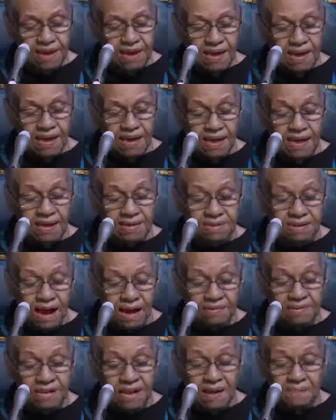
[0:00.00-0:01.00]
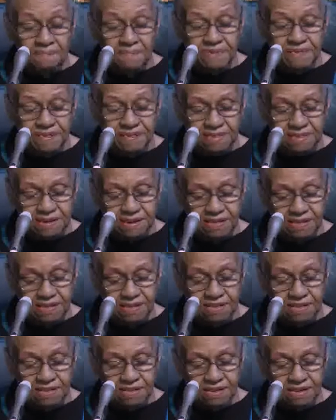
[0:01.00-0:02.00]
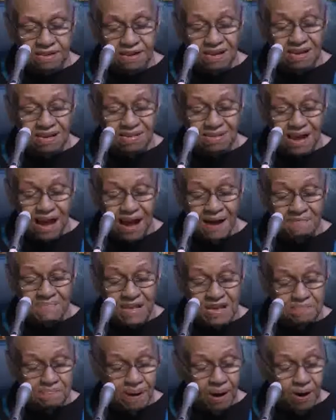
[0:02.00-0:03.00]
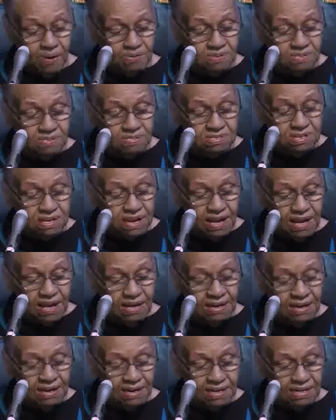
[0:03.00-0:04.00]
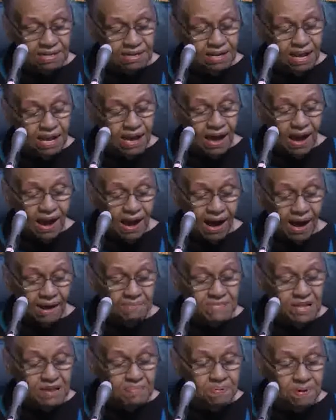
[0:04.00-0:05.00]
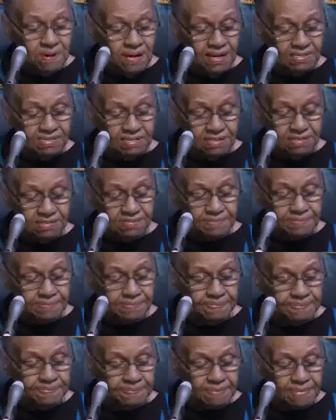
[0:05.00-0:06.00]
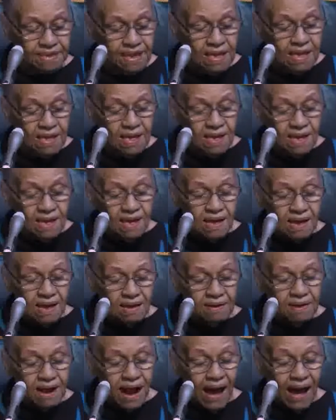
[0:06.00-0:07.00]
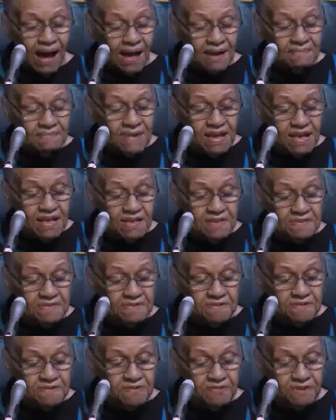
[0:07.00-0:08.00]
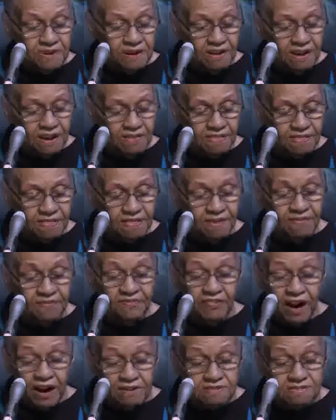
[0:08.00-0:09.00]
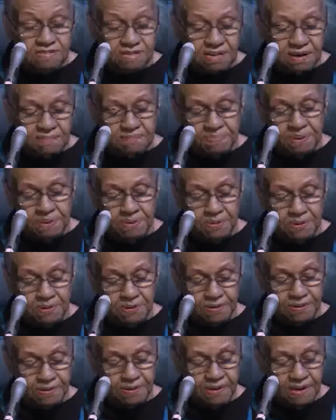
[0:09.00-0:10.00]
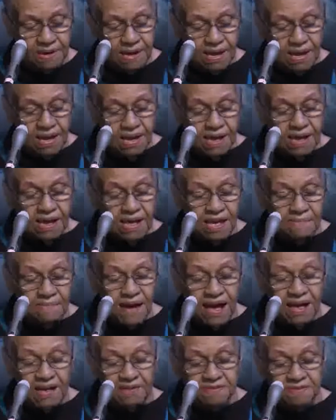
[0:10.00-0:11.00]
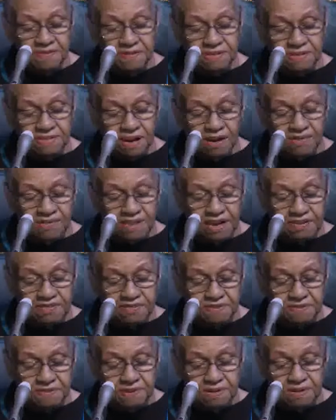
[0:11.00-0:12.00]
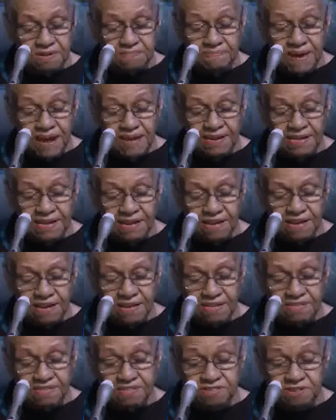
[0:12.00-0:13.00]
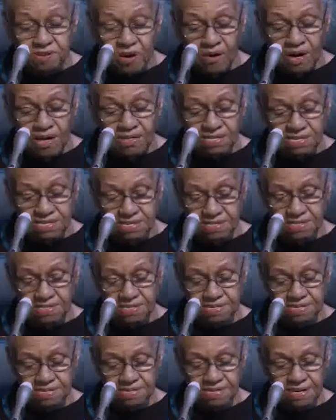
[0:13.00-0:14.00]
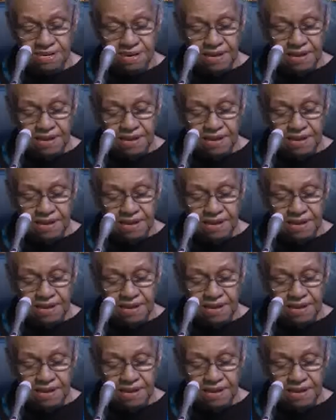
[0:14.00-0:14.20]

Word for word: He is omnipotent. He is omnipotent and omnipresent. God made you the first computer. He made you so that you could make choices.